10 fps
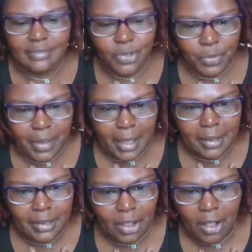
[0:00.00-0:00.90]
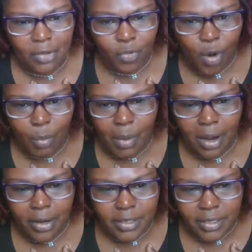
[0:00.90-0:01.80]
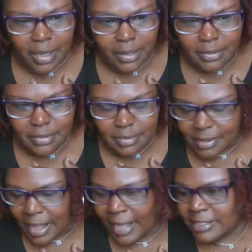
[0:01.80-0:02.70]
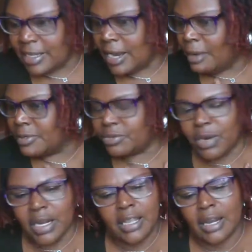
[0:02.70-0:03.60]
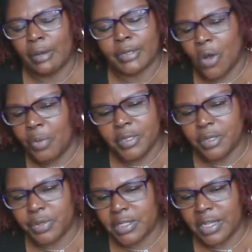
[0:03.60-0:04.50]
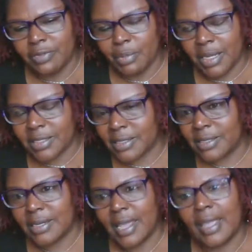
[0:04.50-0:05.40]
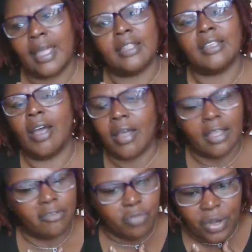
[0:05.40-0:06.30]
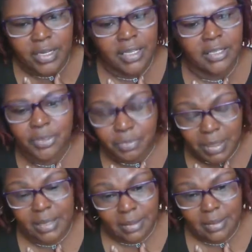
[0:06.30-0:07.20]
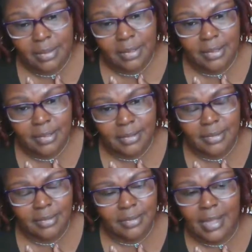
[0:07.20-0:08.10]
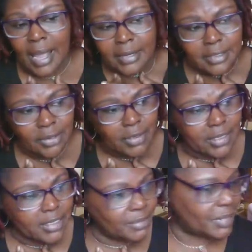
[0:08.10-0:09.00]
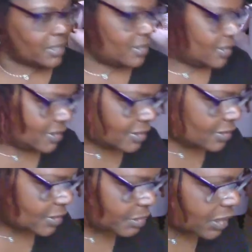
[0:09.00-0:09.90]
Okay, y'all have warmed my heart today. I said I was ready and I was open to receive a blessing today, and y'all have brought it to me. God is so good to me. He's good to me,